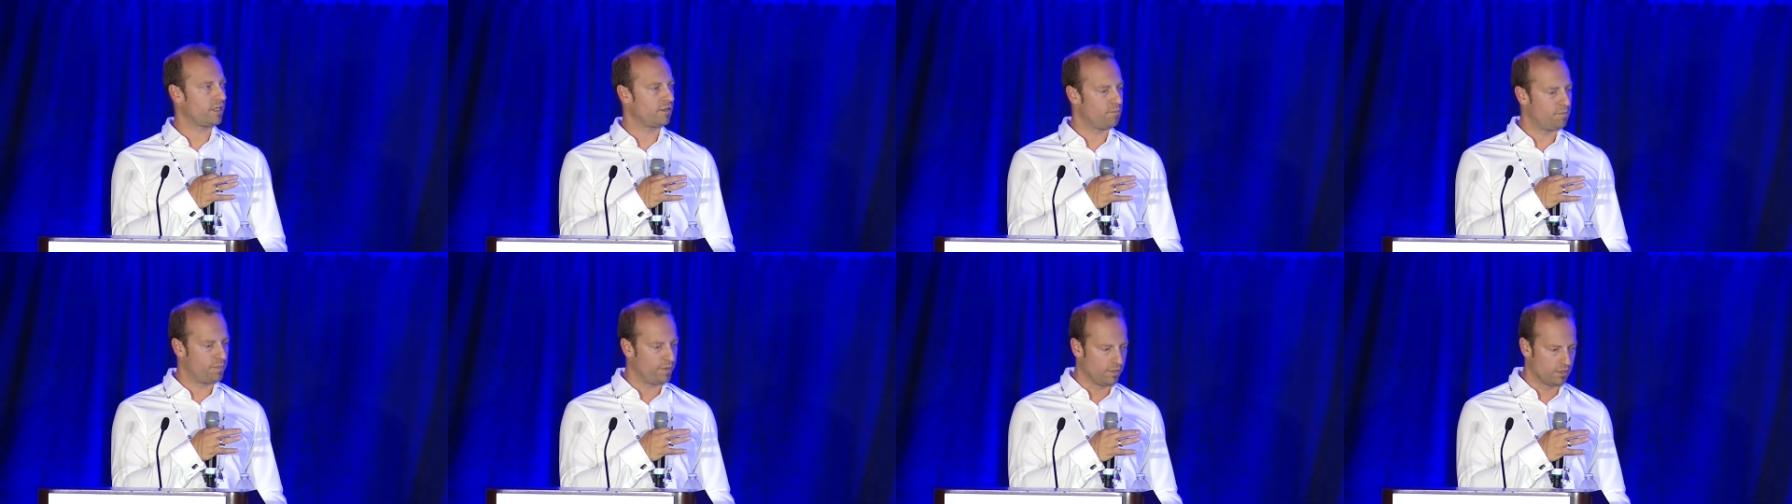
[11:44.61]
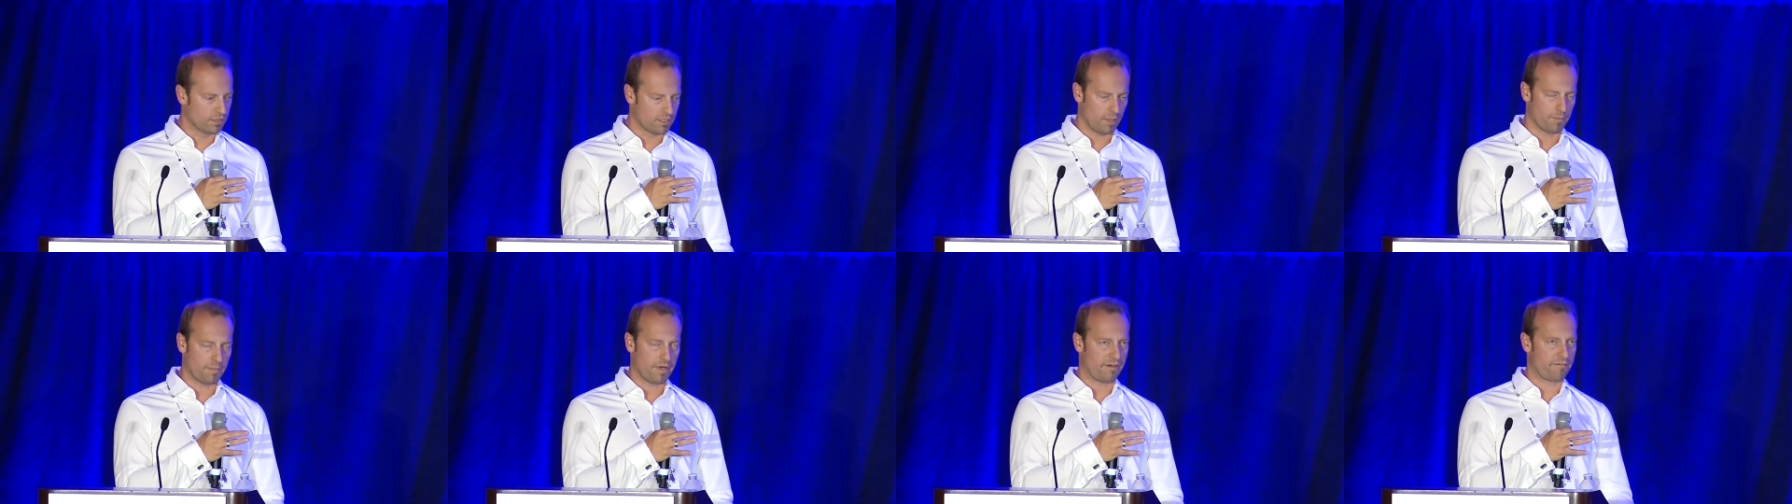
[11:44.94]
and
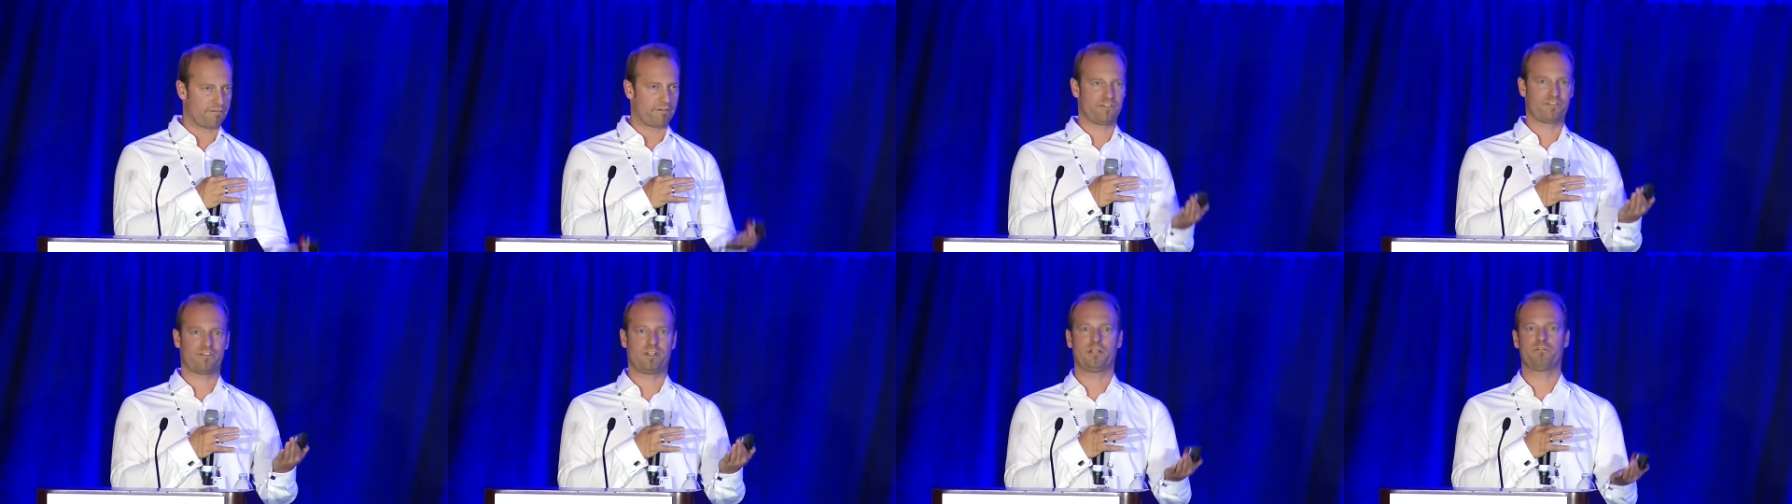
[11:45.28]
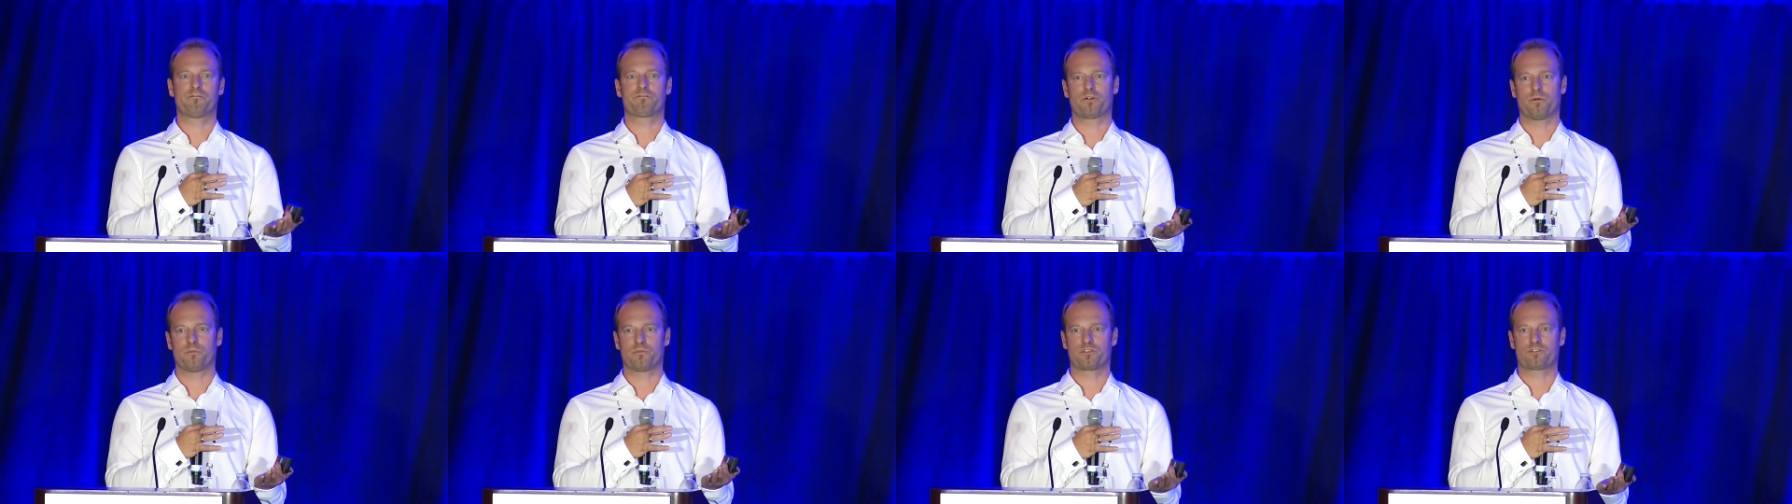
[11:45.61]
build up everything
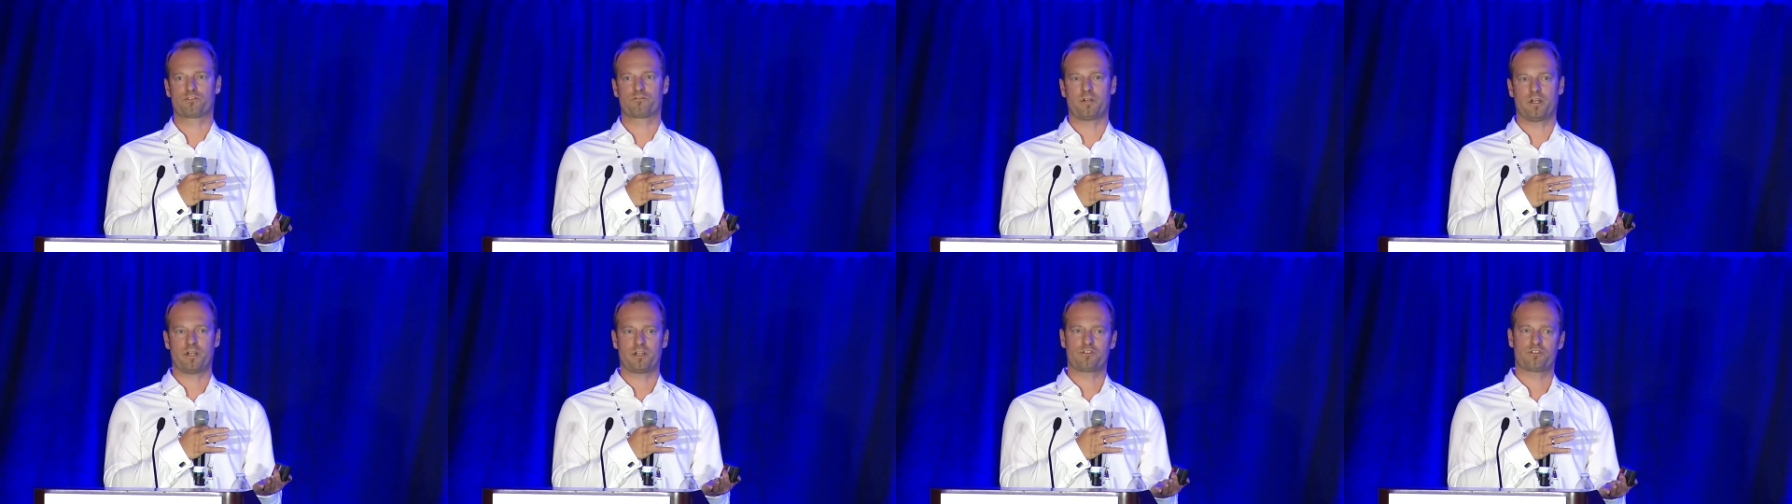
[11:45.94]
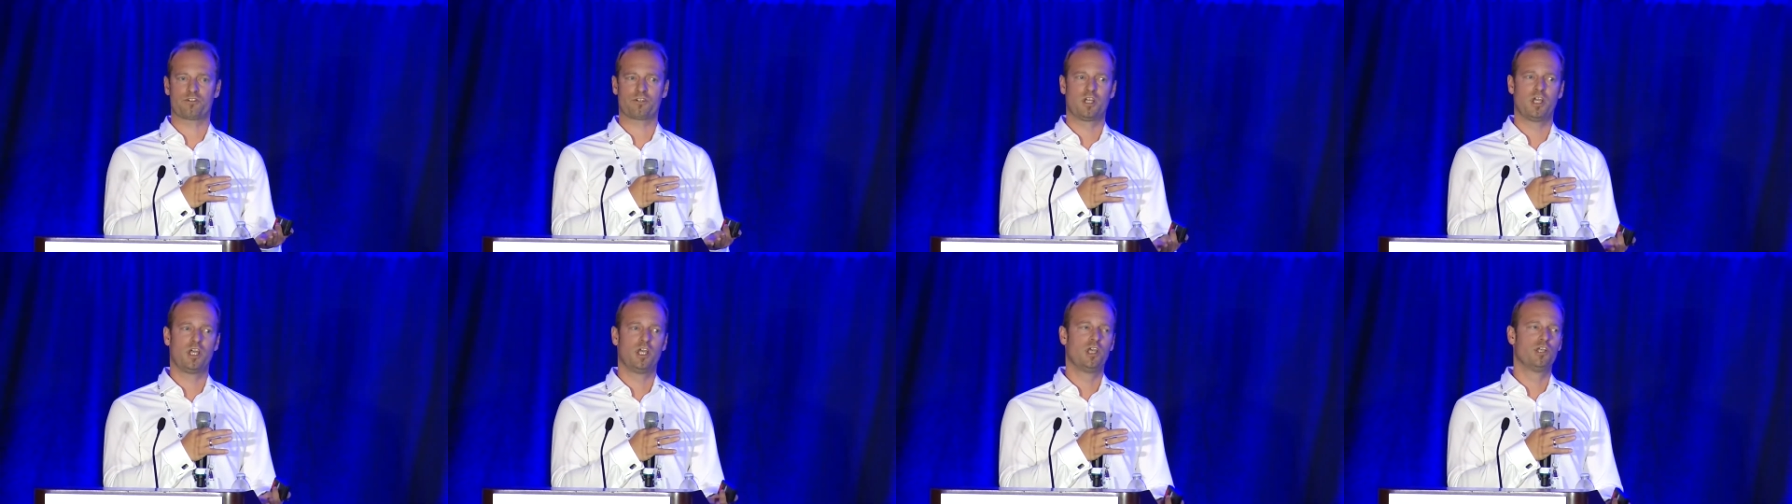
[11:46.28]
from
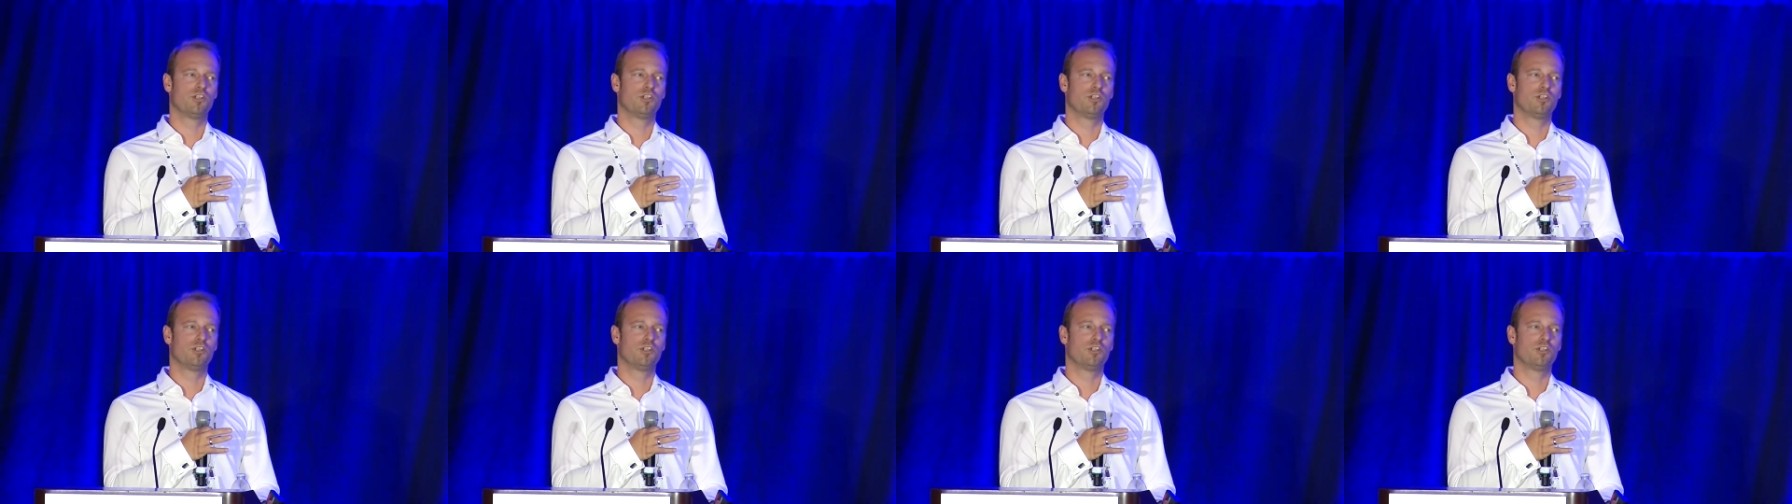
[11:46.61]
scratch.